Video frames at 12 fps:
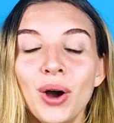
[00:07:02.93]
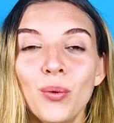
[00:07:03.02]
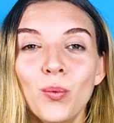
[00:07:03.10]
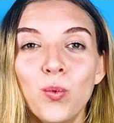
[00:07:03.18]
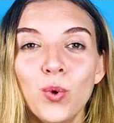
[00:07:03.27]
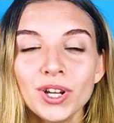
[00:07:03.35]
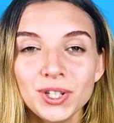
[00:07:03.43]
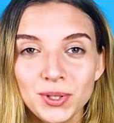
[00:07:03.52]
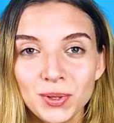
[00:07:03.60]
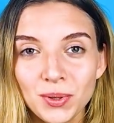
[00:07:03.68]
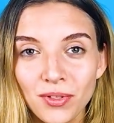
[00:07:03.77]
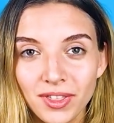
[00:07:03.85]
what
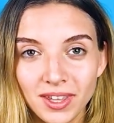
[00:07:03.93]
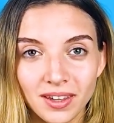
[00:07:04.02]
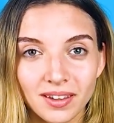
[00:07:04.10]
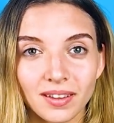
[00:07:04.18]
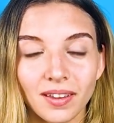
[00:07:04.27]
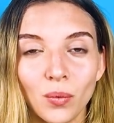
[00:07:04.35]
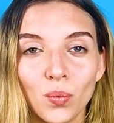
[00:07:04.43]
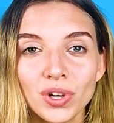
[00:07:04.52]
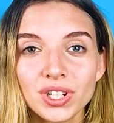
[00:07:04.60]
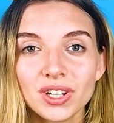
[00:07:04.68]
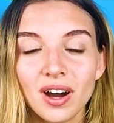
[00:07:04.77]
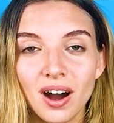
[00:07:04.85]
do you think,
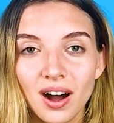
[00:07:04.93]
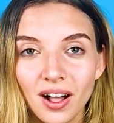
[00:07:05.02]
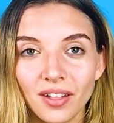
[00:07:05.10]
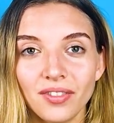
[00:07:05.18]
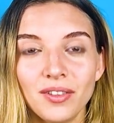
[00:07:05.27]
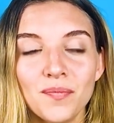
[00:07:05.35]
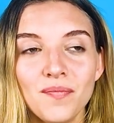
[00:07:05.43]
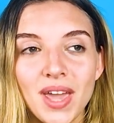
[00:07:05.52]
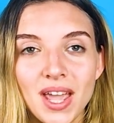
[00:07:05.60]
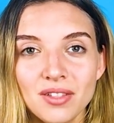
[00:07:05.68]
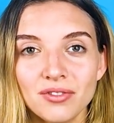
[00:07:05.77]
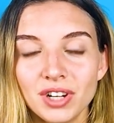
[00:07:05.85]
what are the
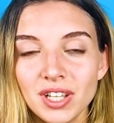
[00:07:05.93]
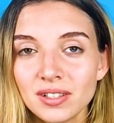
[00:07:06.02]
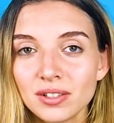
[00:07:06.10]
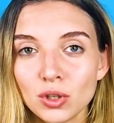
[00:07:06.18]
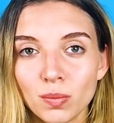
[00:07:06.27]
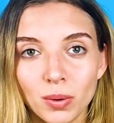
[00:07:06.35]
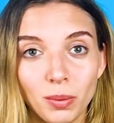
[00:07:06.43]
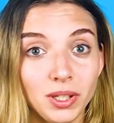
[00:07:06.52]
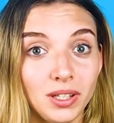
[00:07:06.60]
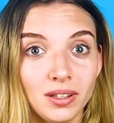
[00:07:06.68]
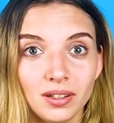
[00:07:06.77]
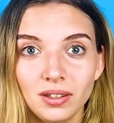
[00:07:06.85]
main reasons, or
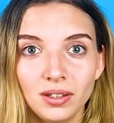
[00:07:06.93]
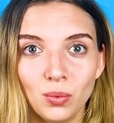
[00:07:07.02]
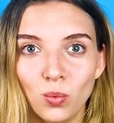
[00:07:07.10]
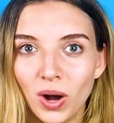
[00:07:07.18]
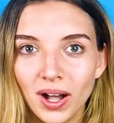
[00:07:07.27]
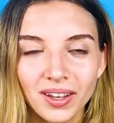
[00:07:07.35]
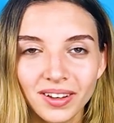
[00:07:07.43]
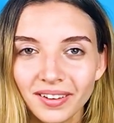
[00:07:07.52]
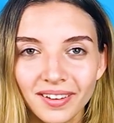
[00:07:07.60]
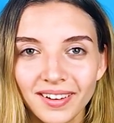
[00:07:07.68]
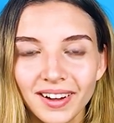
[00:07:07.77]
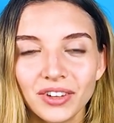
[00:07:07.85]
probably the one
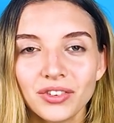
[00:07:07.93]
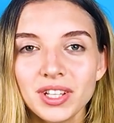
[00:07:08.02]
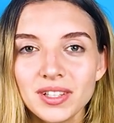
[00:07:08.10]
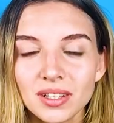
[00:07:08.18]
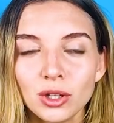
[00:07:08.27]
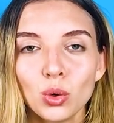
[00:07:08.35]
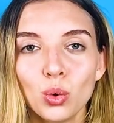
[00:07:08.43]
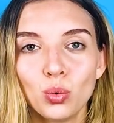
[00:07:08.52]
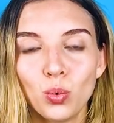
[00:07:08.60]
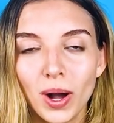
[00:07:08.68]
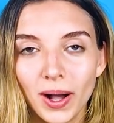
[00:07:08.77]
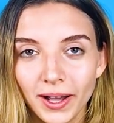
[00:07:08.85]
reason
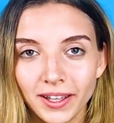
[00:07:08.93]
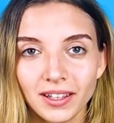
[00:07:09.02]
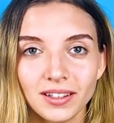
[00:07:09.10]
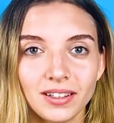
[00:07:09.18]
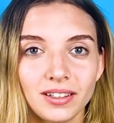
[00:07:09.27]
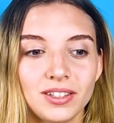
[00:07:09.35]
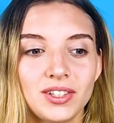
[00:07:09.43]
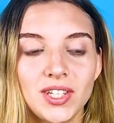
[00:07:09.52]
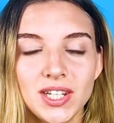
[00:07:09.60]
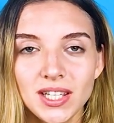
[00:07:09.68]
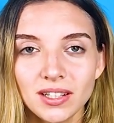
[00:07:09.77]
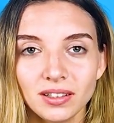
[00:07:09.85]
why
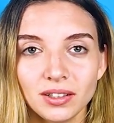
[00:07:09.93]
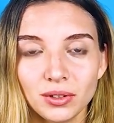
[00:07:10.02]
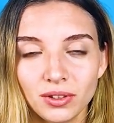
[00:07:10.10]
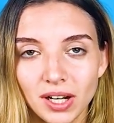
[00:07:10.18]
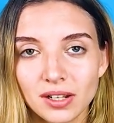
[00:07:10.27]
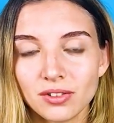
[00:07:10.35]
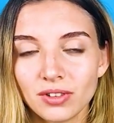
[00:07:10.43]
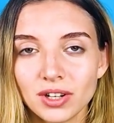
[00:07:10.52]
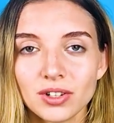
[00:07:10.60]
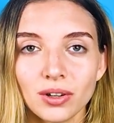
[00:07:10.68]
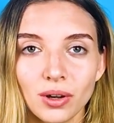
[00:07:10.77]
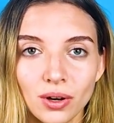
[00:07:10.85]
still Ukrainian and
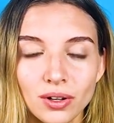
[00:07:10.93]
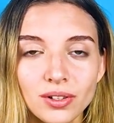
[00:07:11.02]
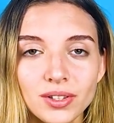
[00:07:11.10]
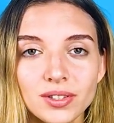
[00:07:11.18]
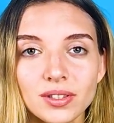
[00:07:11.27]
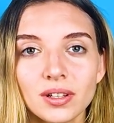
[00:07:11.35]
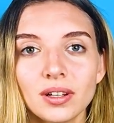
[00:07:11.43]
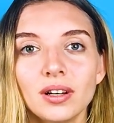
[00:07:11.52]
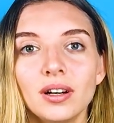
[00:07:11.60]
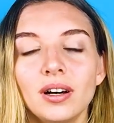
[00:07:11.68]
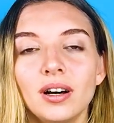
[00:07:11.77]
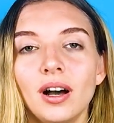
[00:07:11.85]
Russian girls
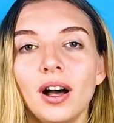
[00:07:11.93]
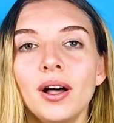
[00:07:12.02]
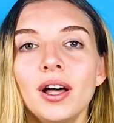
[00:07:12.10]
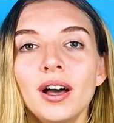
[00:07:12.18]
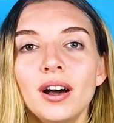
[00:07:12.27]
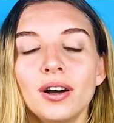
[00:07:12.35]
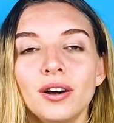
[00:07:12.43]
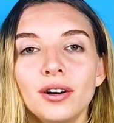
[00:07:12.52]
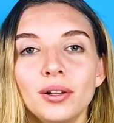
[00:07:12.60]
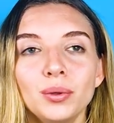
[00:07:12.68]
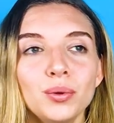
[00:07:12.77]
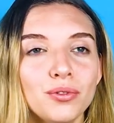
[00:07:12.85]

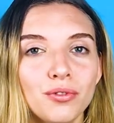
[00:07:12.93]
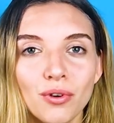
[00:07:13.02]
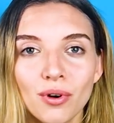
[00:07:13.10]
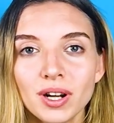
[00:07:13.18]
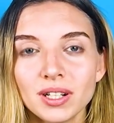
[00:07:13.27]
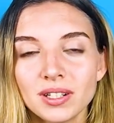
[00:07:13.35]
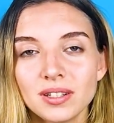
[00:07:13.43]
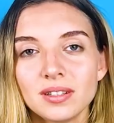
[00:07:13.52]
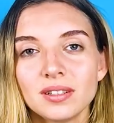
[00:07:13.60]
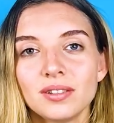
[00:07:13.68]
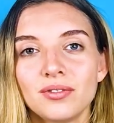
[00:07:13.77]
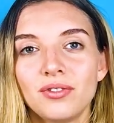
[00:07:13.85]
look for
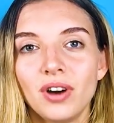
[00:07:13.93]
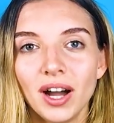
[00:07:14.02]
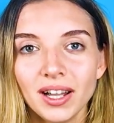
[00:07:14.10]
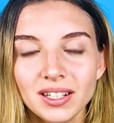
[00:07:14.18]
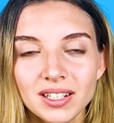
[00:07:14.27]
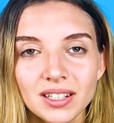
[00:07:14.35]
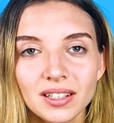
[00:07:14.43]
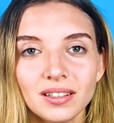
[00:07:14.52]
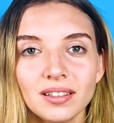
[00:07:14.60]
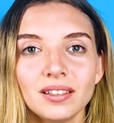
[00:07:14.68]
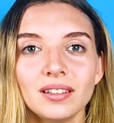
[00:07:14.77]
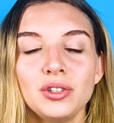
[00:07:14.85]
and find
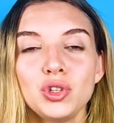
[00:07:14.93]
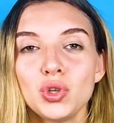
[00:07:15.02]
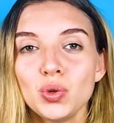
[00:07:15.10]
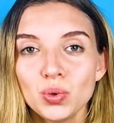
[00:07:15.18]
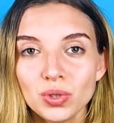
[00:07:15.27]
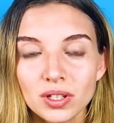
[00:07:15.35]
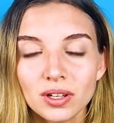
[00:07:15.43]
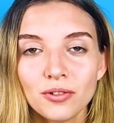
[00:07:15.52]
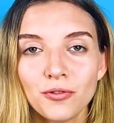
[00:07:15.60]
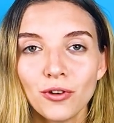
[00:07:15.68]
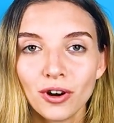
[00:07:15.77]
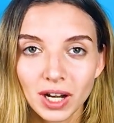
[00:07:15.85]
and choose
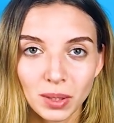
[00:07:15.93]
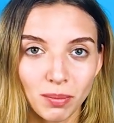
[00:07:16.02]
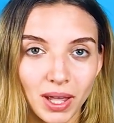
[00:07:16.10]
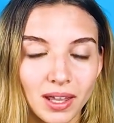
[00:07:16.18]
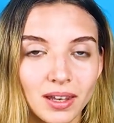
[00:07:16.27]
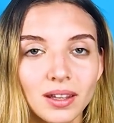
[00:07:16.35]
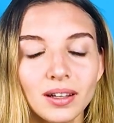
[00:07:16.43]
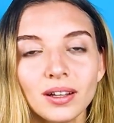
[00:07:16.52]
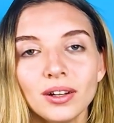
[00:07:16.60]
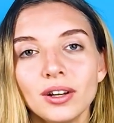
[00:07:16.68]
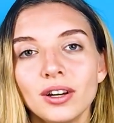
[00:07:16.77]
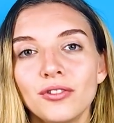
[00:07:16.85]
foreign
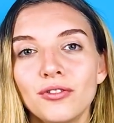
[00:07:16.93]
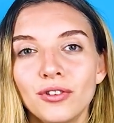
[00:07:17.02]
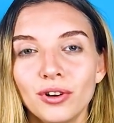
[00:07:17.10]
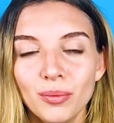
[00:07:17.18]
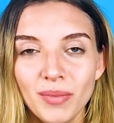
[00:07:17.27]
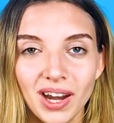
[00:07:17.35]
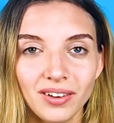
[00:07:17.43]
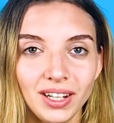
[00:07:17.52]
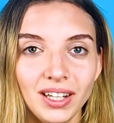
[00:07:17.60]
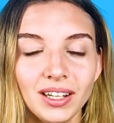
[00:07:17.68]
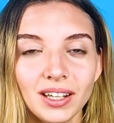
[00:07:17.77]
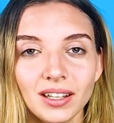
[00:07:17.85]
men for
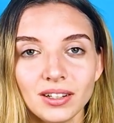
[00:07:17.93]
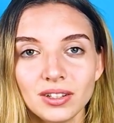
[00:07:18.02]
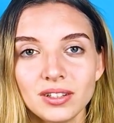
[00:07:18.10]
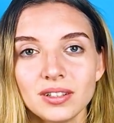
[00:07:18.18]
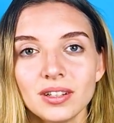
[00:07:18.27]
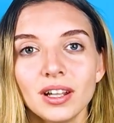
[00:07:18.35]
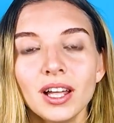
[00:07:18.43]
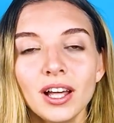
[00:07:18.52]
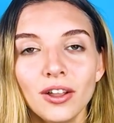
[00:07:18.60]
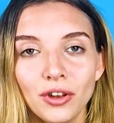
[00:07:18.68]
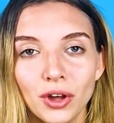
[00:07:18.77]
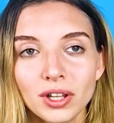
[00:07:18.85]
marrying, and
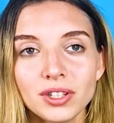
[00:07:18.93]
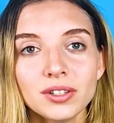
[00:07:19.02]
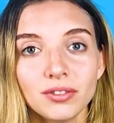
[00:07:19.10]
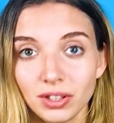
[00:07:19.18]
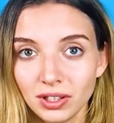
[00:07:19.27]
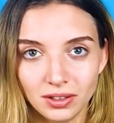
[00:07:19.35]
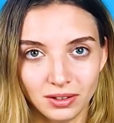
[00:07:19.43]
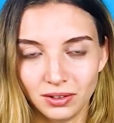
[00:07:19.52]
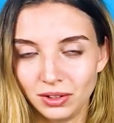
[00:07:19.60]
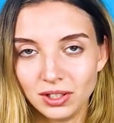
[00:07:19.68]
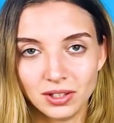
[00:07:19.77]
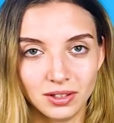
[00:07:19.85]
not really
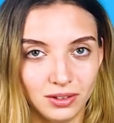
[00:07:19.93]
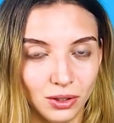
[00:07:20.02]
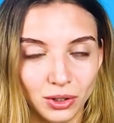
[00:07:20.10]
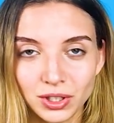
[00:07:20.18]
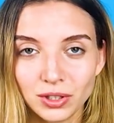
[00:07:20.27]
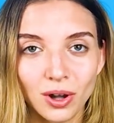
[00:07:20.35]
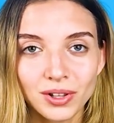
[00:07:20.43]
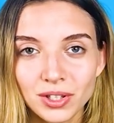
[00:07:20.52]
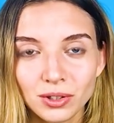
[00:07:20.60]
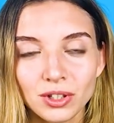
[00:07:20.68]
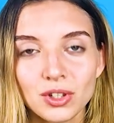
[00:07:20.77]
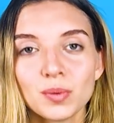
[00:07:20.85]
in not in all
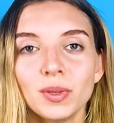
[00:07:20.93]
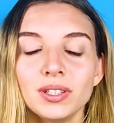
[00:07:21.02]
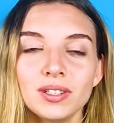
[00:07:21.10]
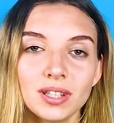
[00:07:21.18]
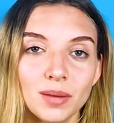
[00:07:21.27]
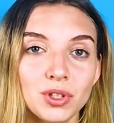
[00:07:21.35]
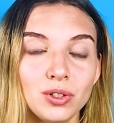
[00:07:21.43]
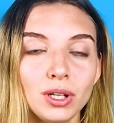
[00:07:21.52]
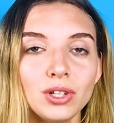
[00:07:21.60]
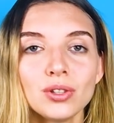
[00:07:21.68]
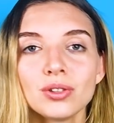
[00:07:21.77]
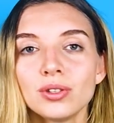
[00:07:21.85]
situations, but in some
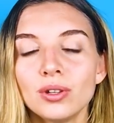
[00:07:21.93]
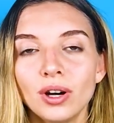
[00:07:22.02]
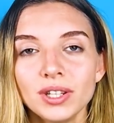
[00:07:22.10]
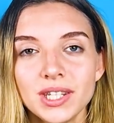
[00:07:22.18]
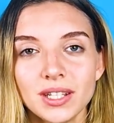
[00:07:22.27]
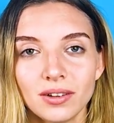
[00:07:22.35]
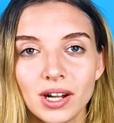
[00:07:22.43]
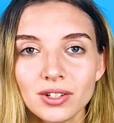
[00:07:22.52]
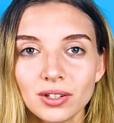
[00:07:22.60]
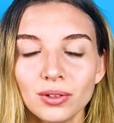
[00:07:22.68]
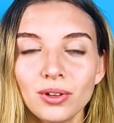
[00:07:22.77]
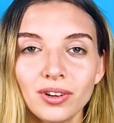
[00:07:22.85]
situations not a
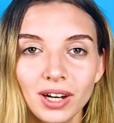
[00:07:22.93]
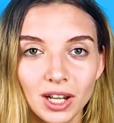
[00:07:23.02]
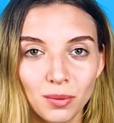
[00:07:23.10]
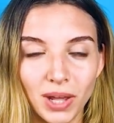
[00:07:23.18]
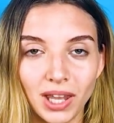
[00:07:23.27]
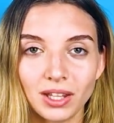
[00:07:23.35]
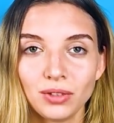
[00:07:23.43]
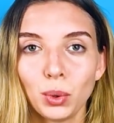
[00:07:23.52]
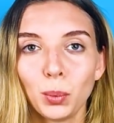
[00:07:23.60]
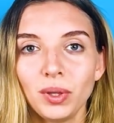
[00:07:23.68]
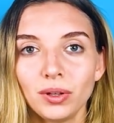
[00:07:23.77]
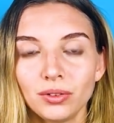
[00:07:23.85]
Russian or Ukrainian man. It
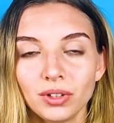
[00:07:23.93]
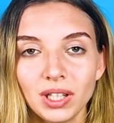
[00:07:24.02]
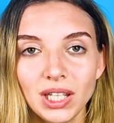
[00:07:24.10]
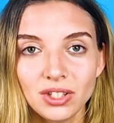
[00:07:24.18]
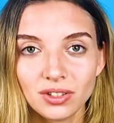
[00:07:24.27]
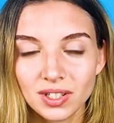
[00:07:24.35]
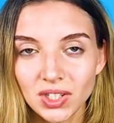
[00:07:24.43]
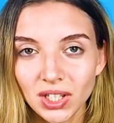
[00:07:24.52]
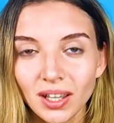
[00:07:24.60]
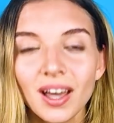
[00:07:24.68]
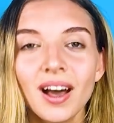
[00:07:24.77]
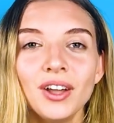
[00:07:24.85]
will be really
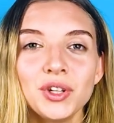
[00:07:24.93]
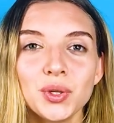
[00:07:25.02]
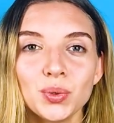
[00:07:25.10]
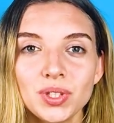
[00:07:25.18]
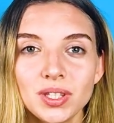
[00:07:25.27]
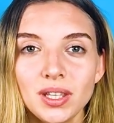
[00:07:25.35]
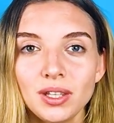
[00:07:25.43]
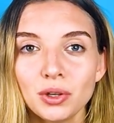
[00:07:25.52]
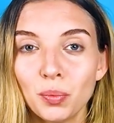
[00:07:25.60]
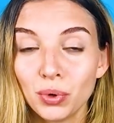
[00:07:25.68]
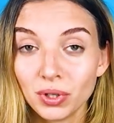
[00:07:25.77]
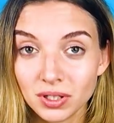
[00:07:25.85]
interesting to see
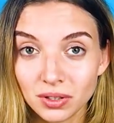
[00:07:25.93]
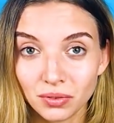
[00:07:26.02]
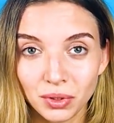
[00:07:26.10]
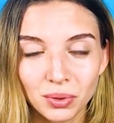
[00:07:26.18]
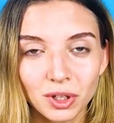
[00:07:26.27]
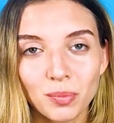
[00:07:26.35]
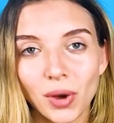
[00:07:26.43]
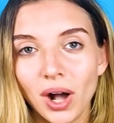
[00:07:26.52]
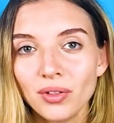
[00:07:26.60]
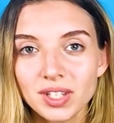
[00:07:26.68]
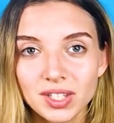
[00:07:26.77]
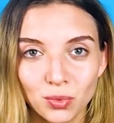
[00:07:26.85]
your point of view
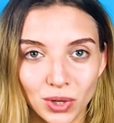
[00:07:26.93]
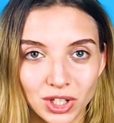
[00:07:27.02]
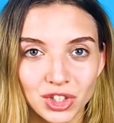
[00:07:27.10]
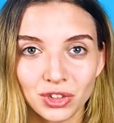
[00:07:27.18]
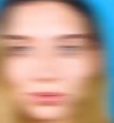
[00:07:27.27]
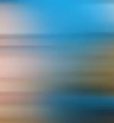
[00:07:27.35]
about this question.